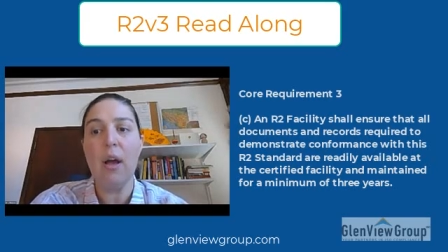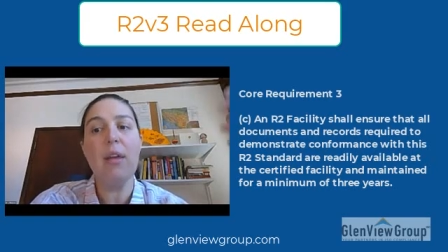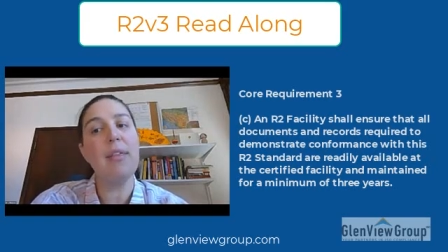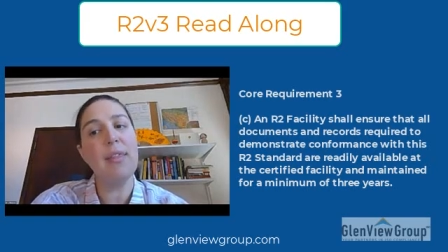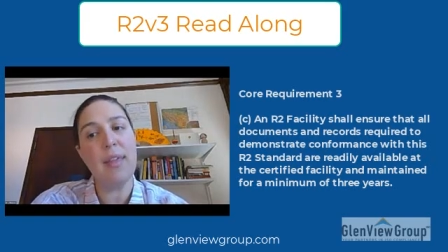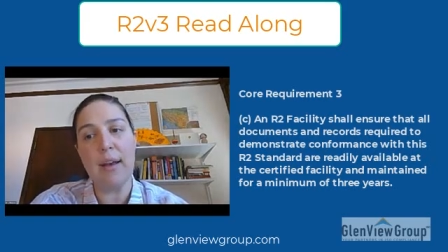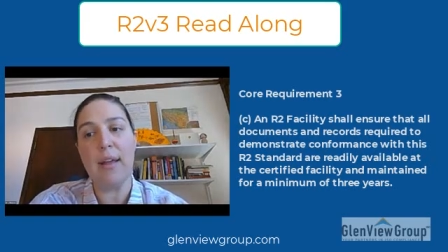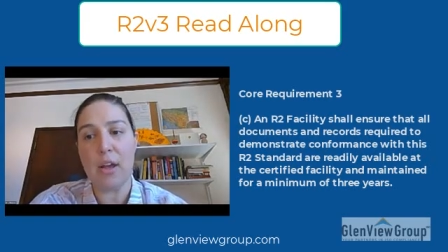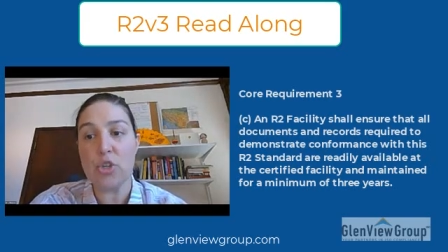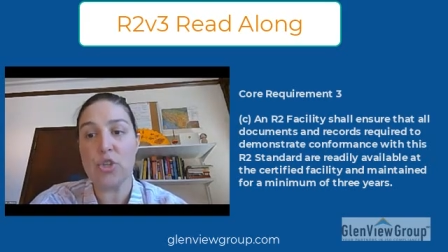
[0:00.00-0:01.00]
then
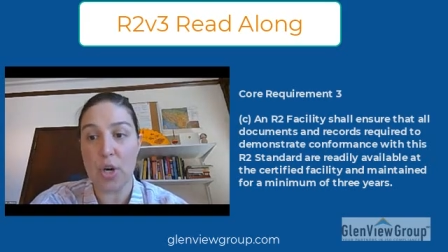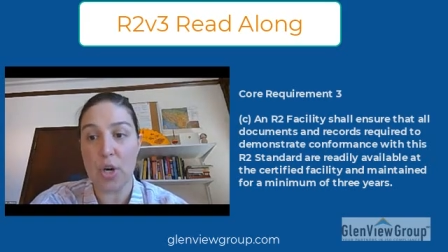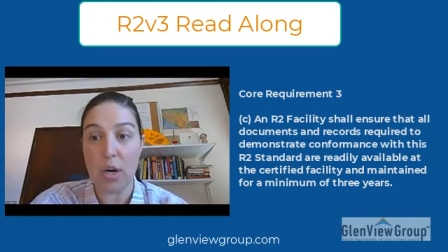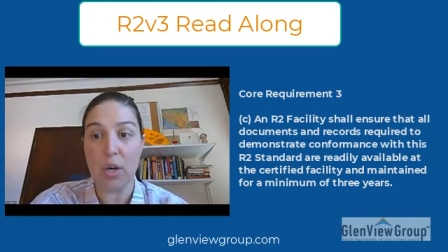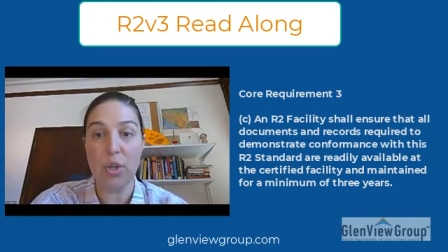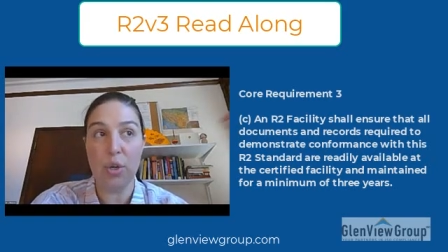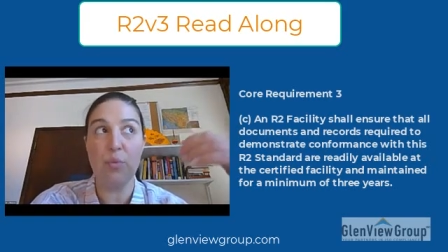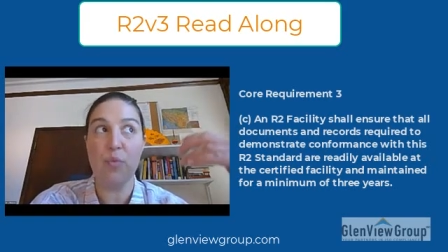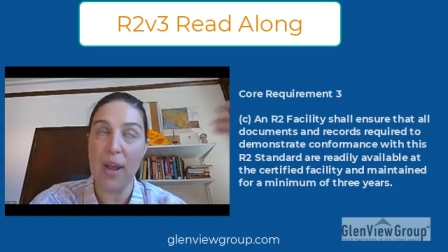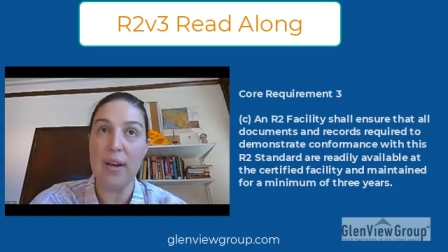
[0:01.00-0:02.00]
yeah, sure,
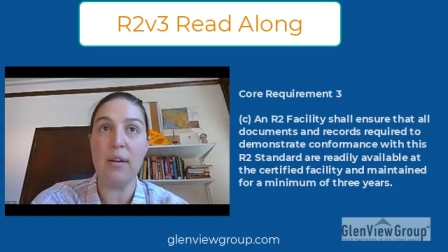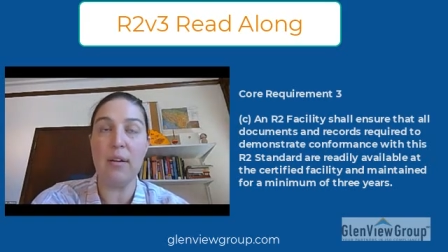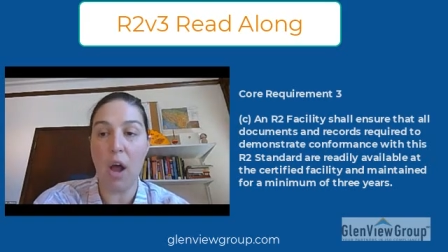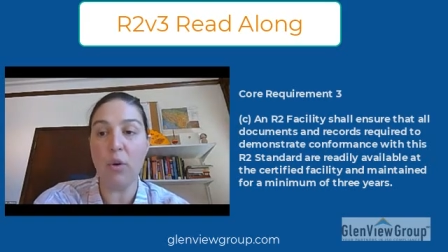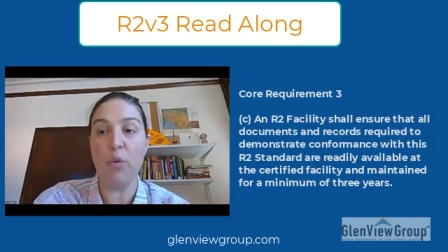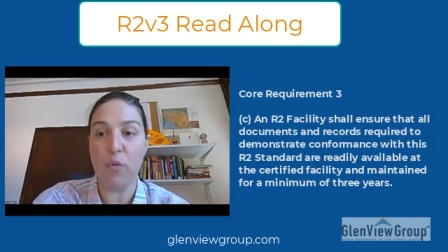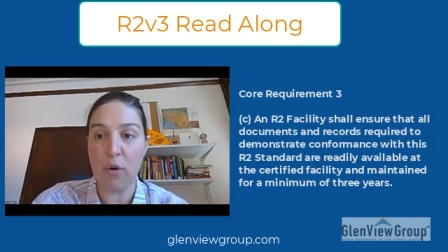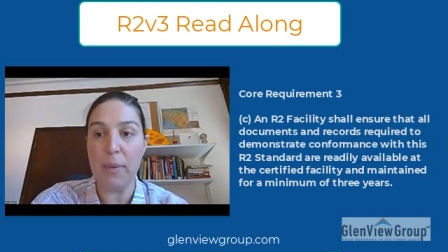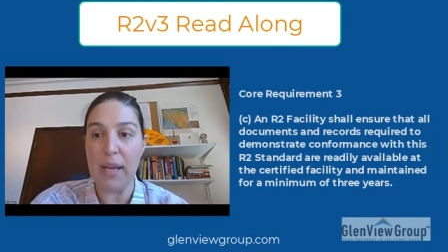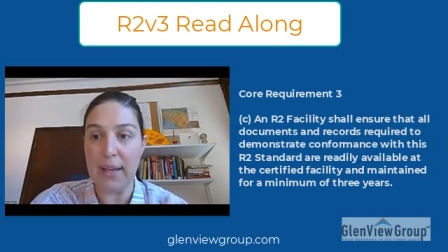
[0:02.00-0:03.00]
you write a
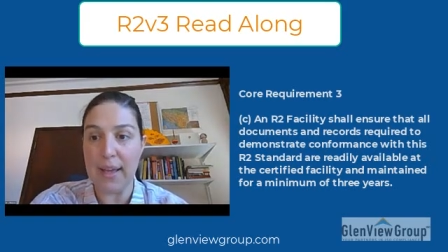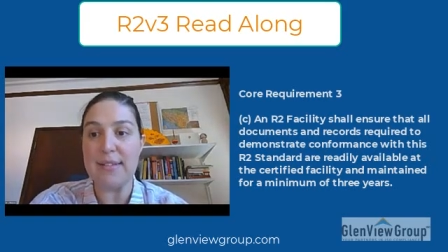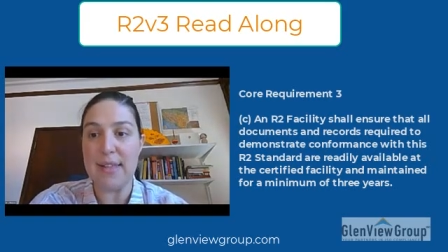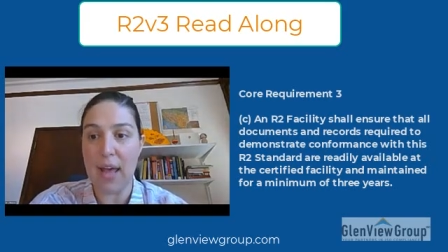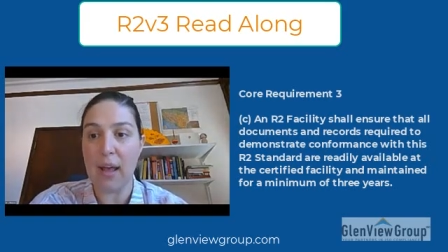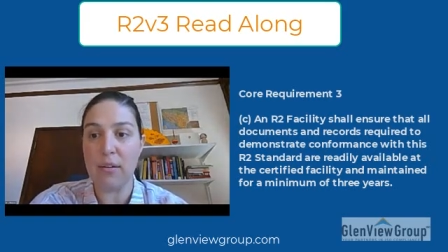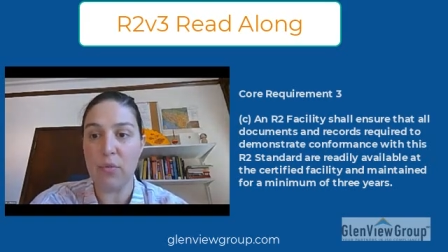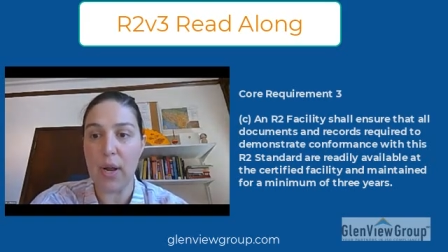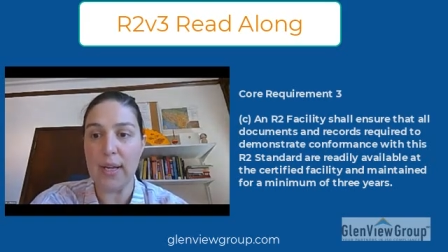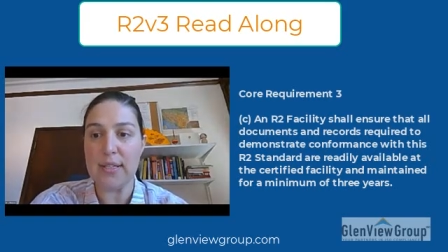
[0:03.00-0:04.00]
nonconformity against that,
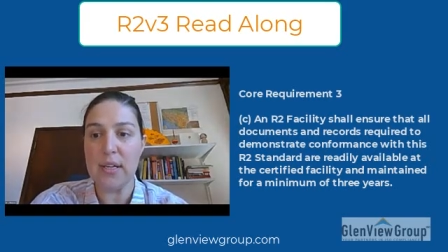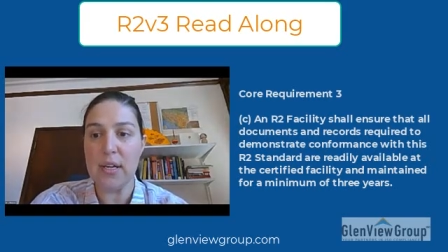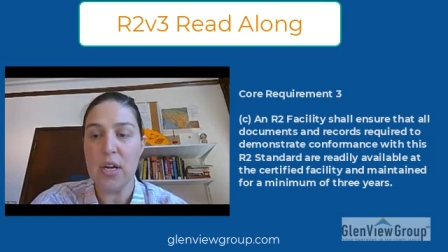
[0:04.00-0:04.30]
right?